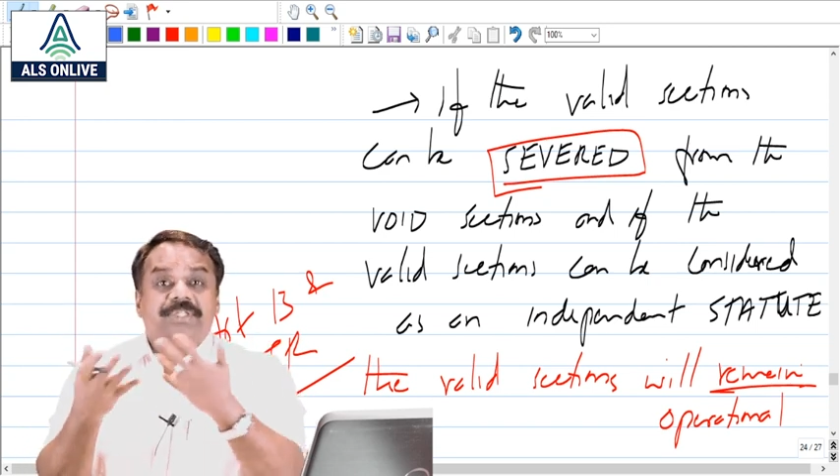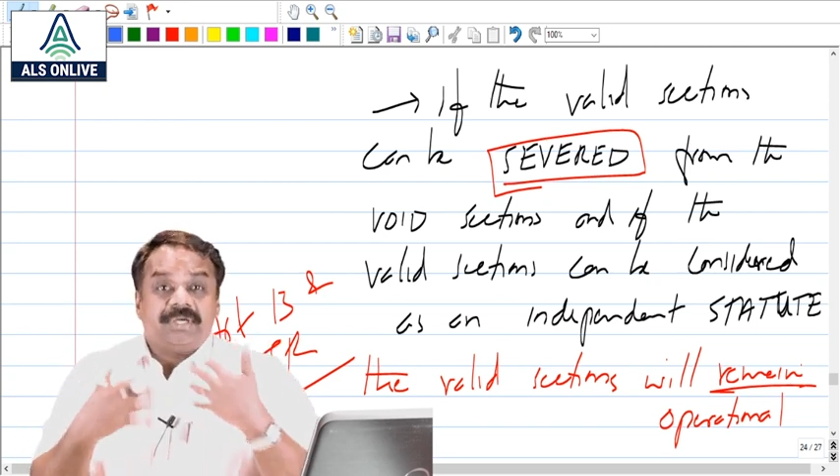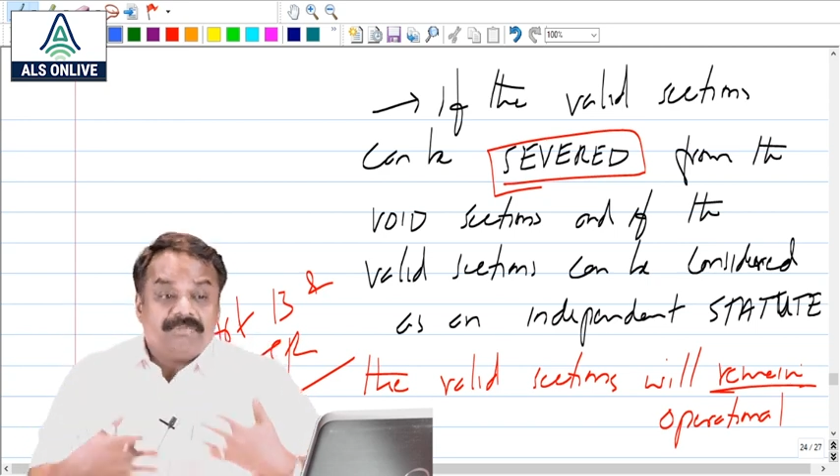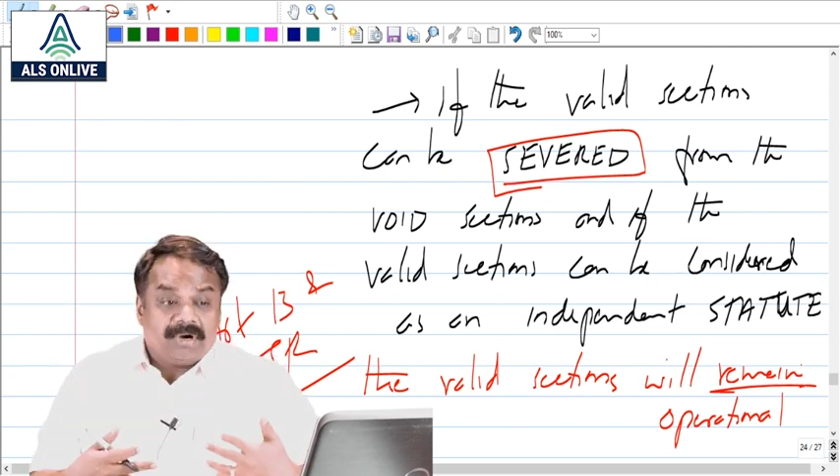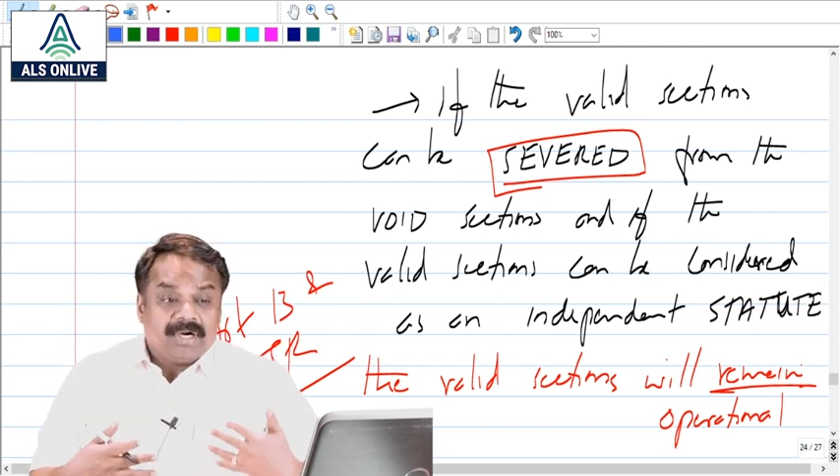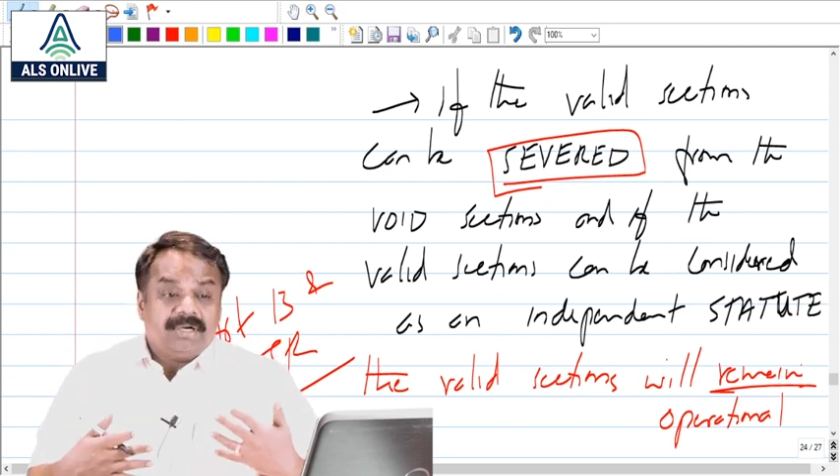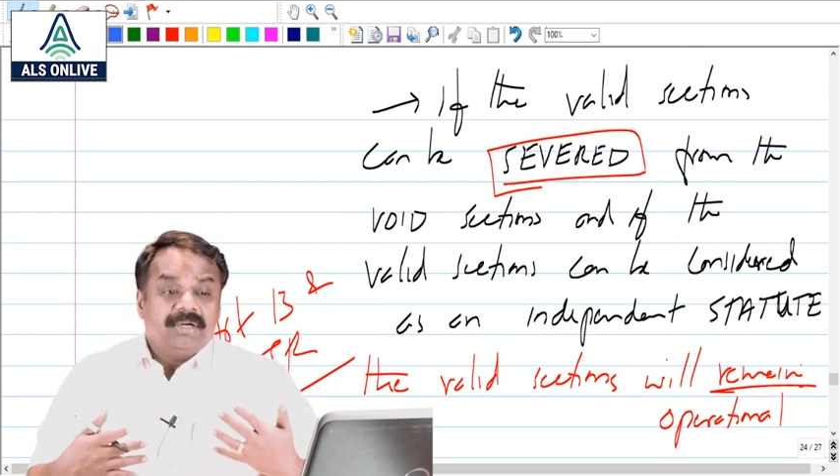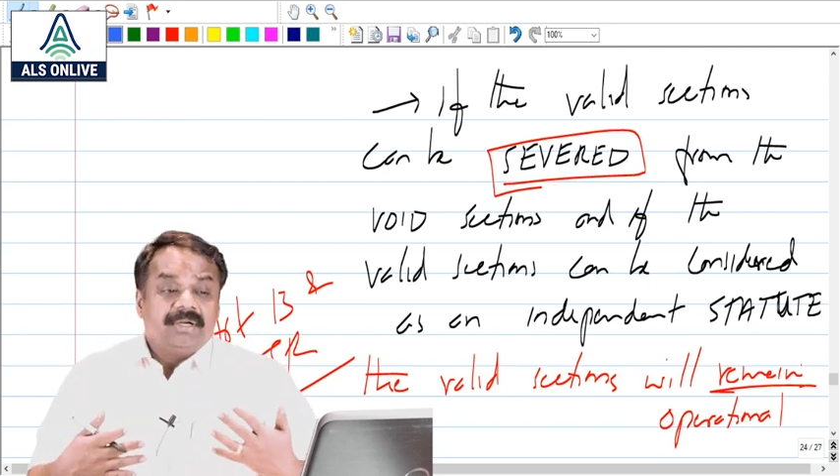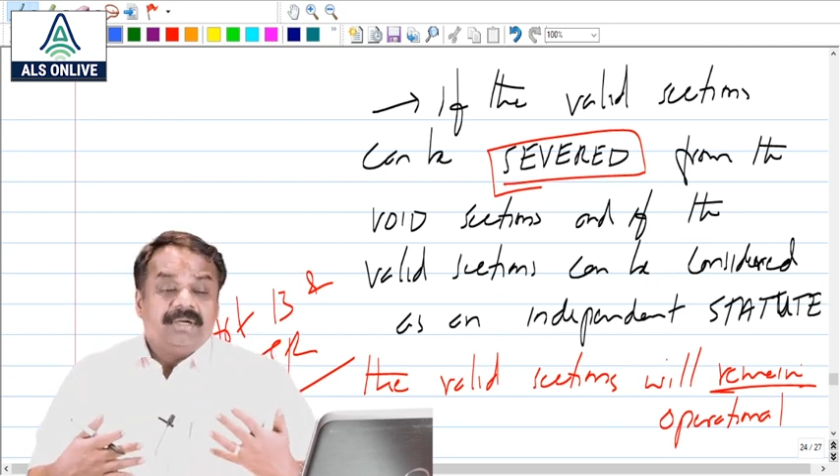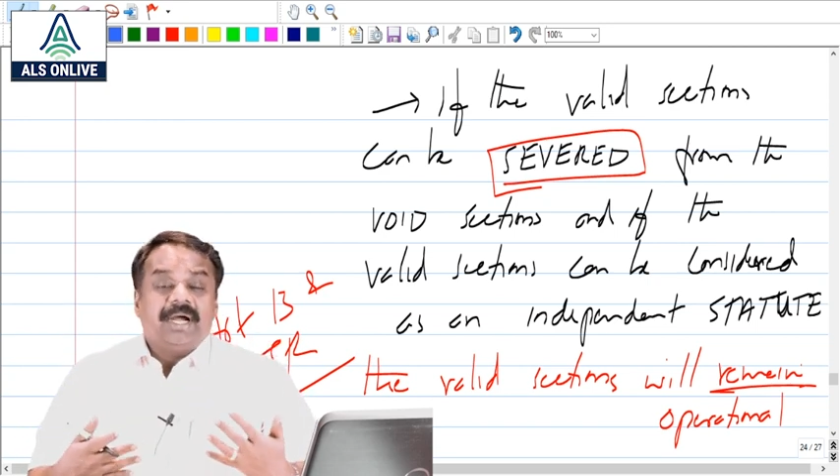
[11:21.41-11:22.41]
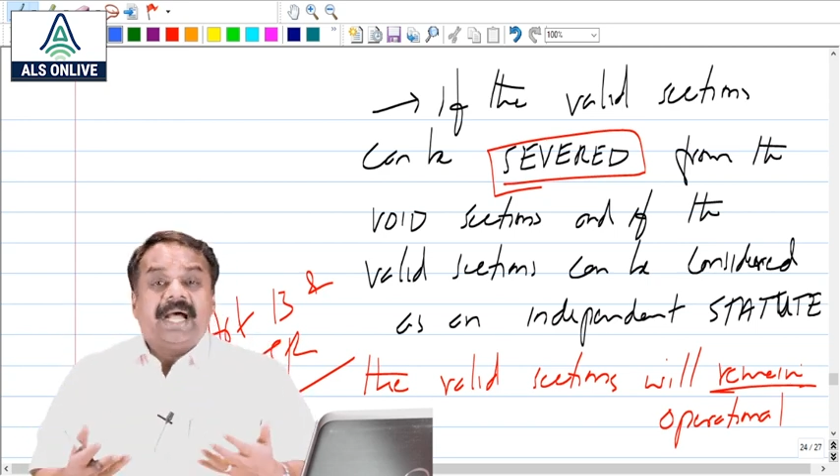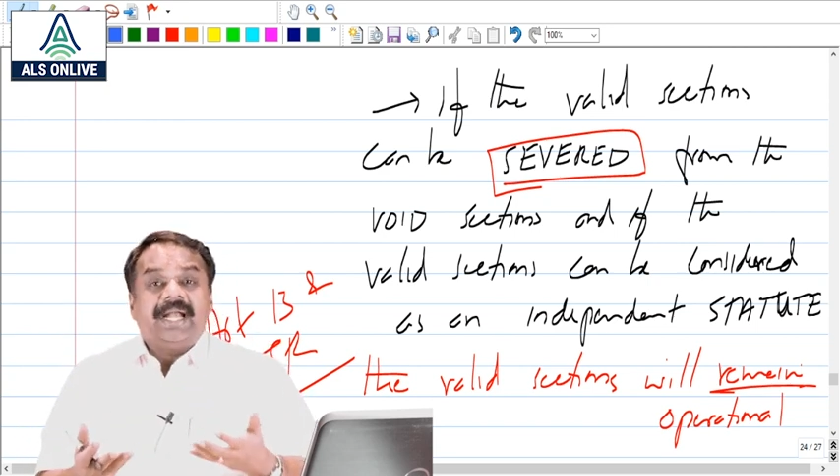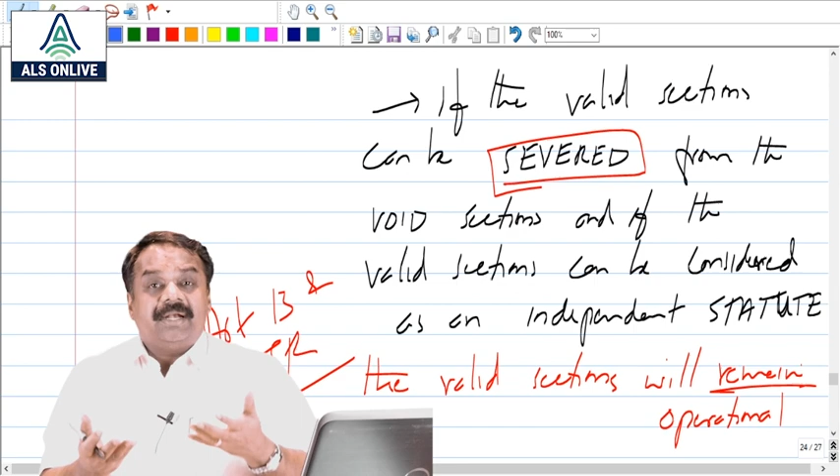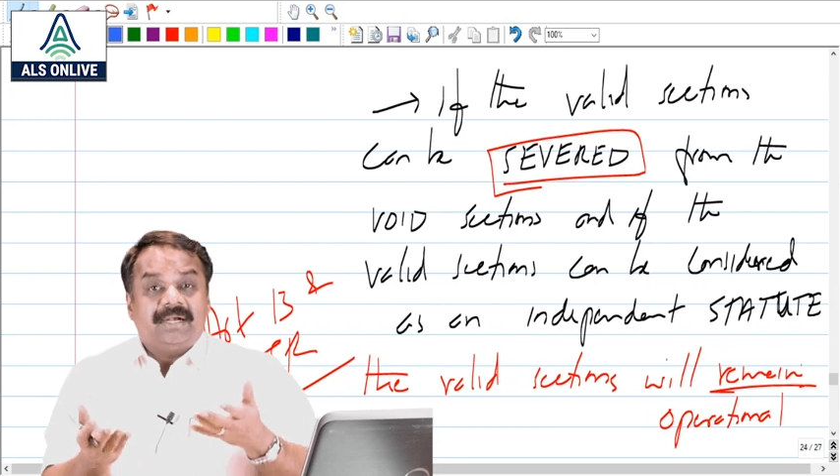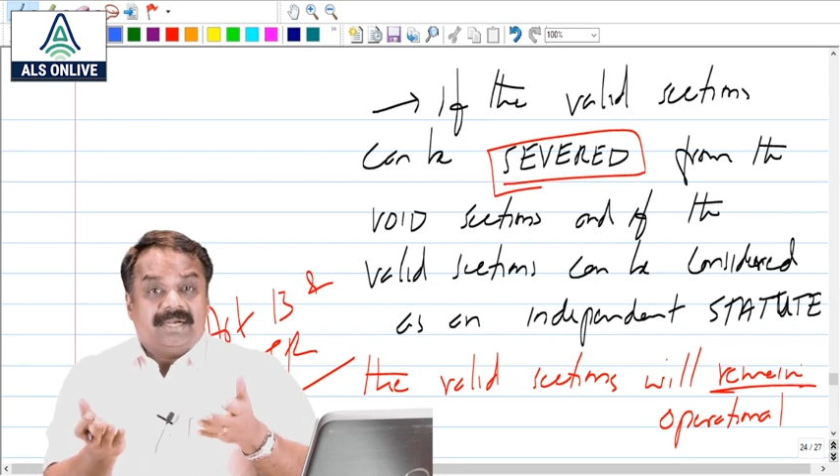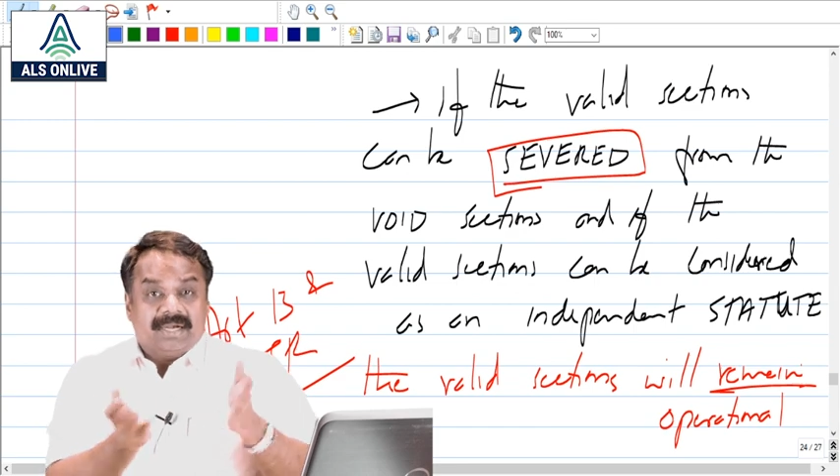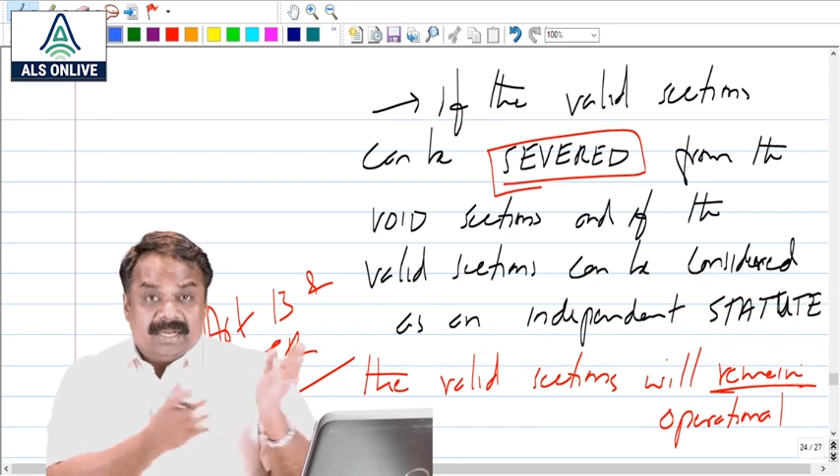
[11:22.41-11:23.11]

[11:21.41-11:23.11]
severed and